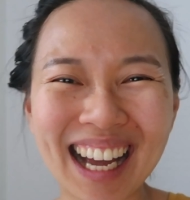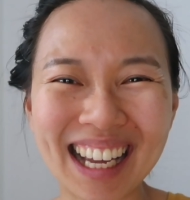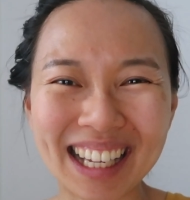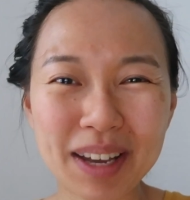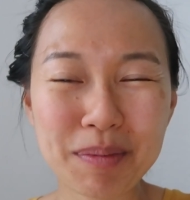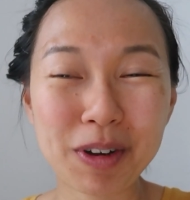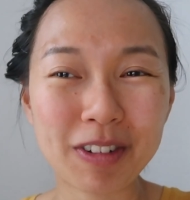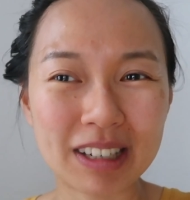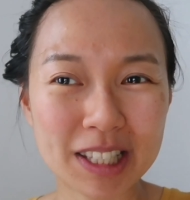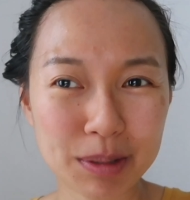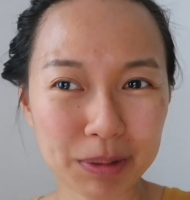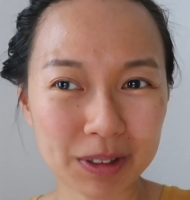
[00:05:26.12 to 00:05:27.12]
I get more
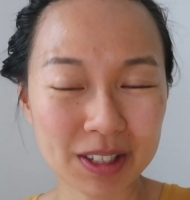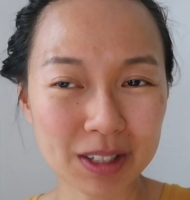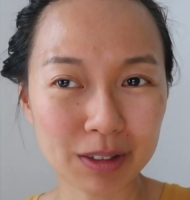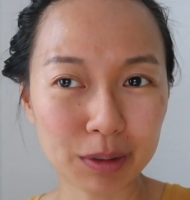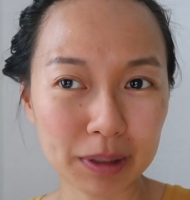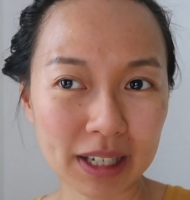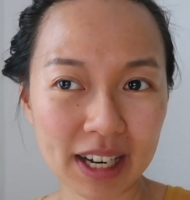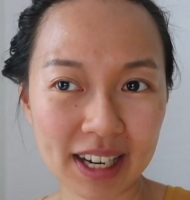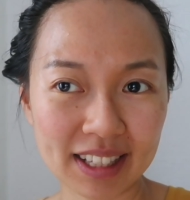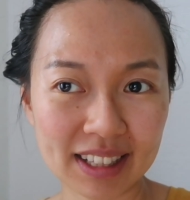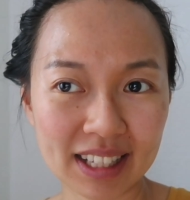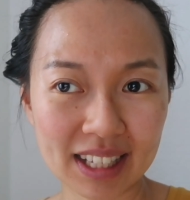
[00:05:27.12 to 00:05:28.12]
response over
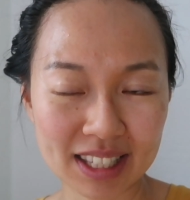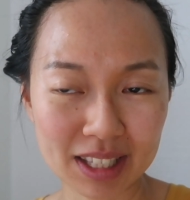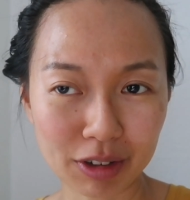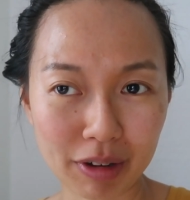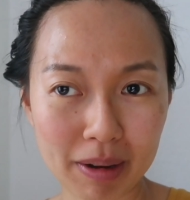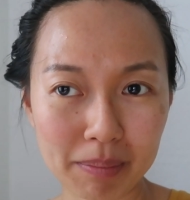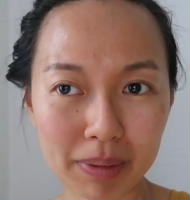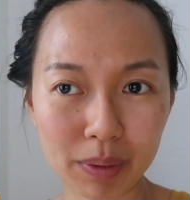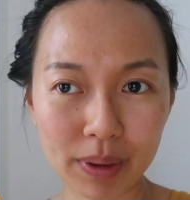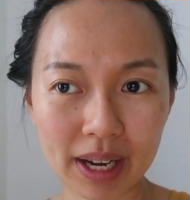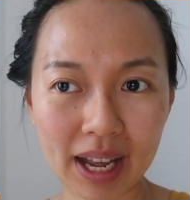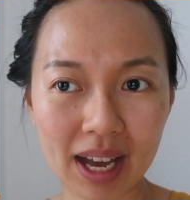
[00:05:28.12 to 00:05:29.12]
at Instagram, but
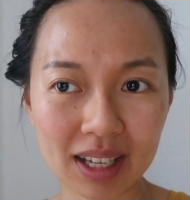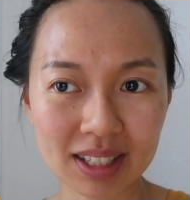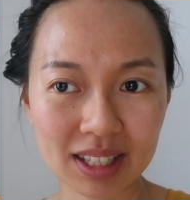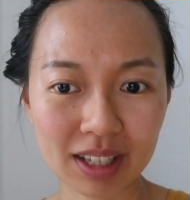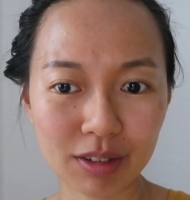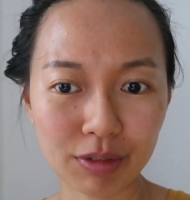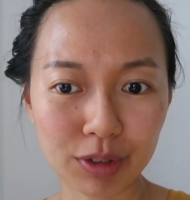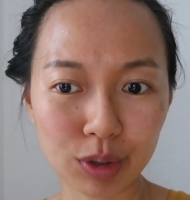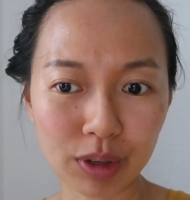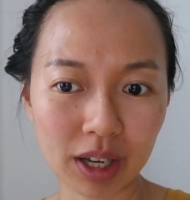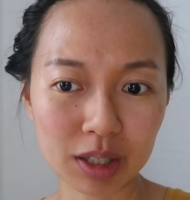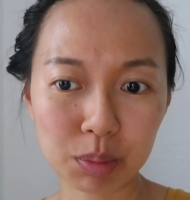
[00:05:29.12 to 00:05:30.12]
when I ask if
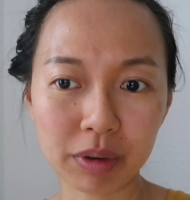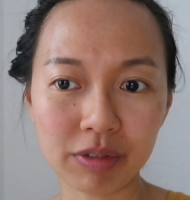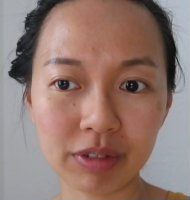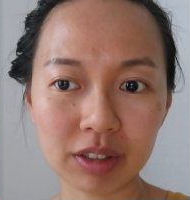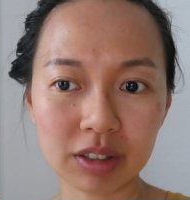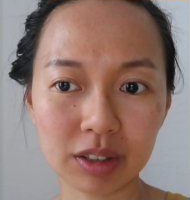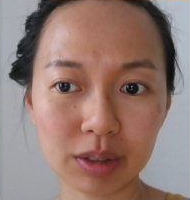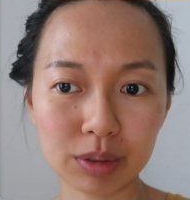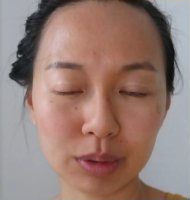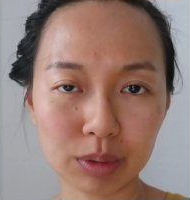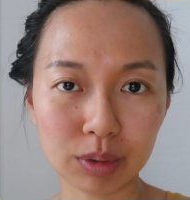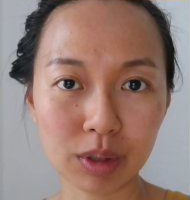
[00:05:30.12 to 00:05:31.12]
you guys prefer
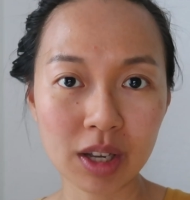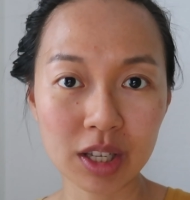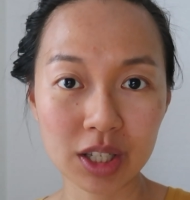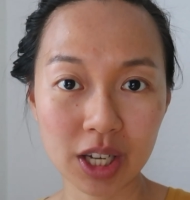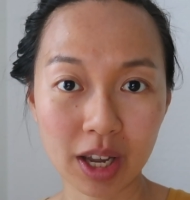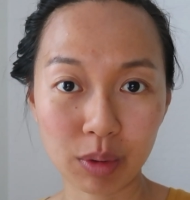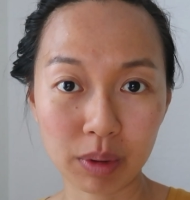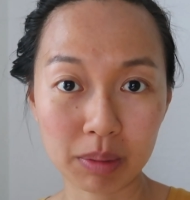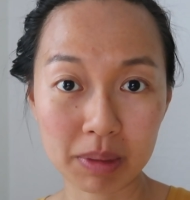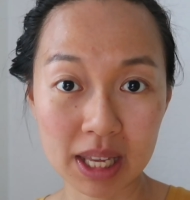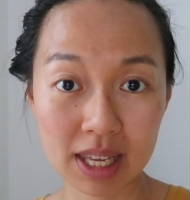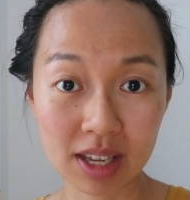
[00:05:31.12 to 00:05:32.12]
to chat with
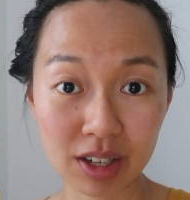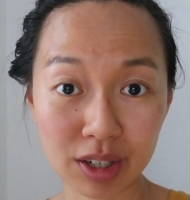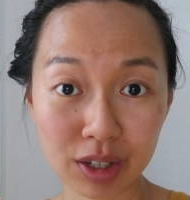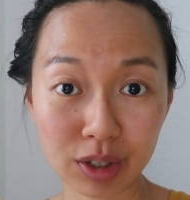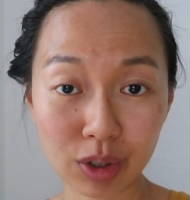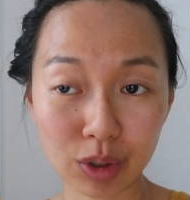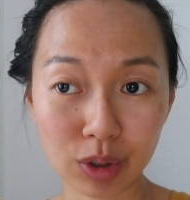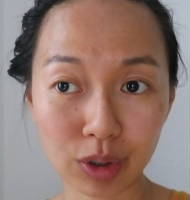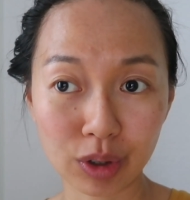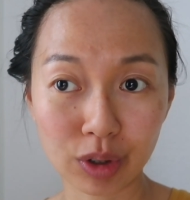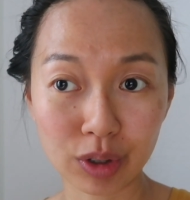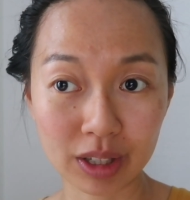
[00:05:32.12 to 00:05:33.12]
me here
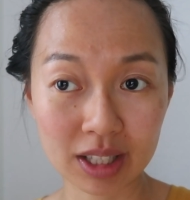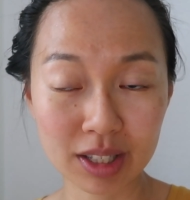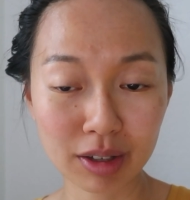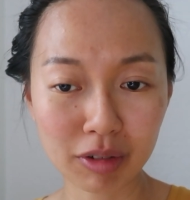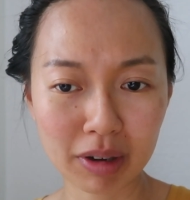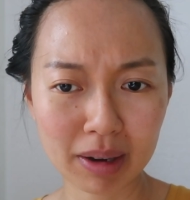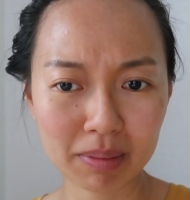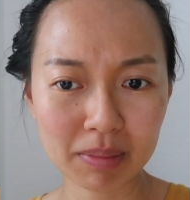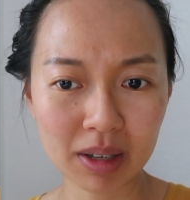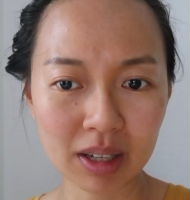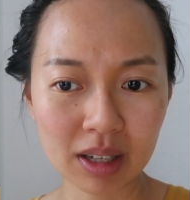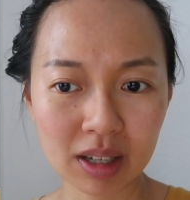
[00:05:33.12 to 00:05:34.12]
or on Instagram,
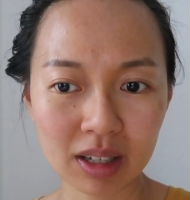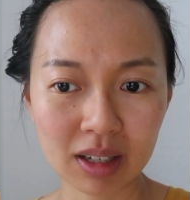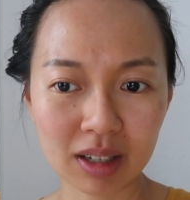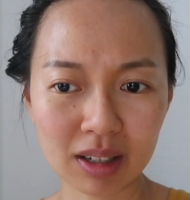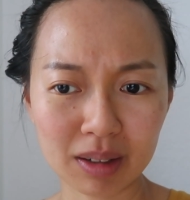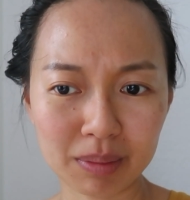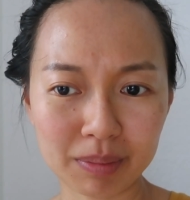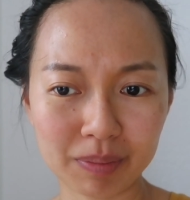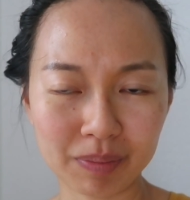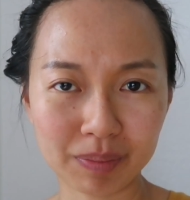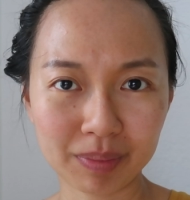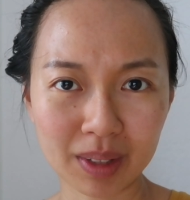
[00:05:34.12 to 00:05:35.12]

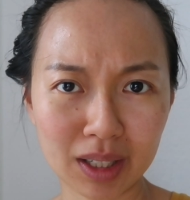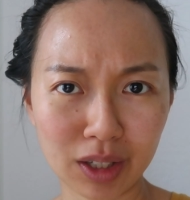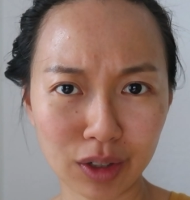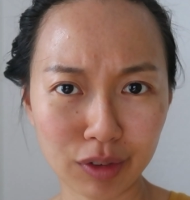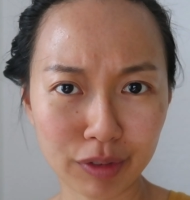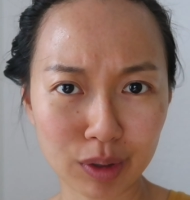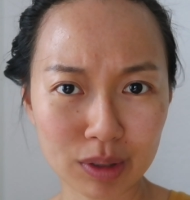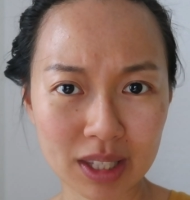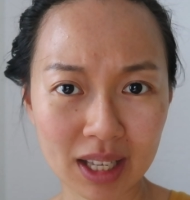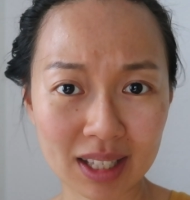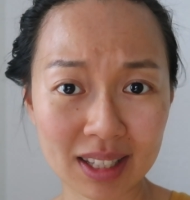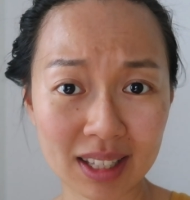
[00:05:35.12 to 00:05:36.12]
a lot of you
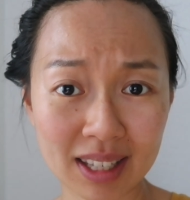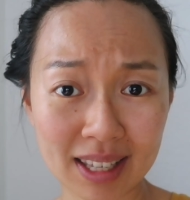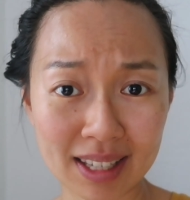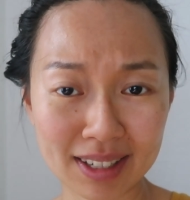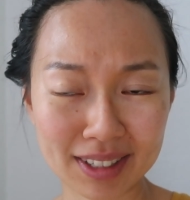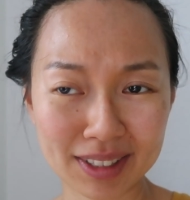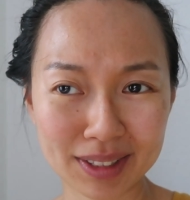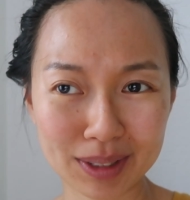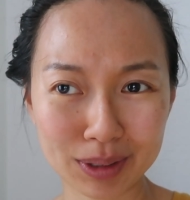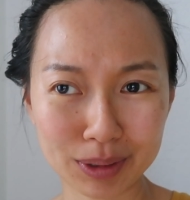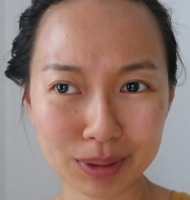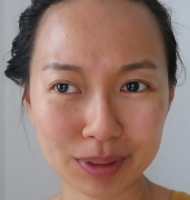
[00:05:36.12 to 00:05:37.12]
say here,
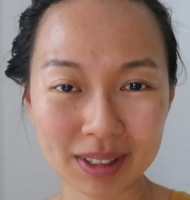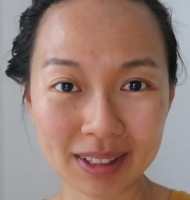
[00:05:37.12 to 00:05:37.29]
so